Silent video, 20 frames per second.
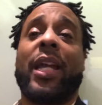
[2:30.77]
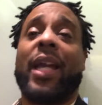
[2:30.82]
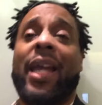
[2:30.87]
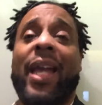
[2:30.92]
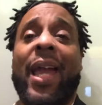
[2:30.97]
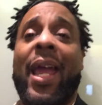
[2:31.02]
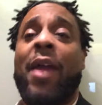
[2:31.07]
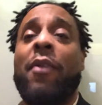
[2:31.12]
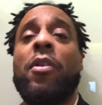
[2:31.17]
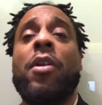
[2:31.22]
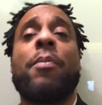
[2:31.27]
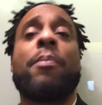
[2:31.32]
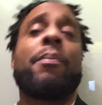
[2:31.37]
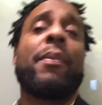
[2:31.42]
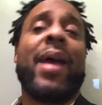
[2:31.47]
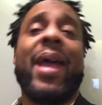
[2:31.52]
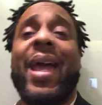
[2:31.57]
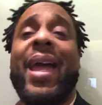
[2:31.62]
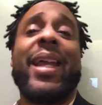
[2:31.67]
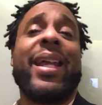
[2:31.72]
every
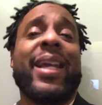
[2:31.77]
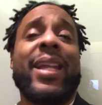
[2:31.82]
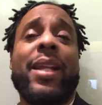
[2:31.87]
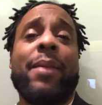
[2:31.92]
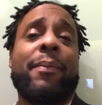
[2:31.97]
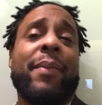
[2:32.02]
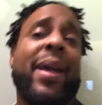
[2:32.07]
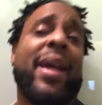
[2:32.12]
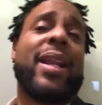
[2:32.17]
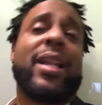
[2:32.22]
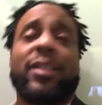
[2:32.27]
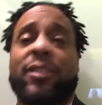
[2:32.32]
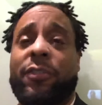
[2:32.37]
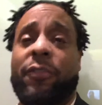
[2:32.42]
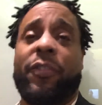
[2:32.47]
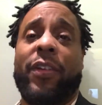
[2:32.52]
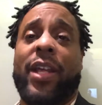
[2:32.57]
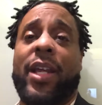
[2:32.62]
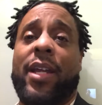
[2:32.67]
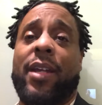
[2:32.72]
man in the
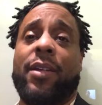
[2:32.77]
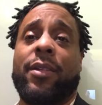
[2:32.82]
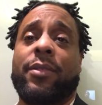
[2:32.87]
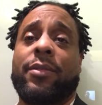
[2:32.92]
manosphere,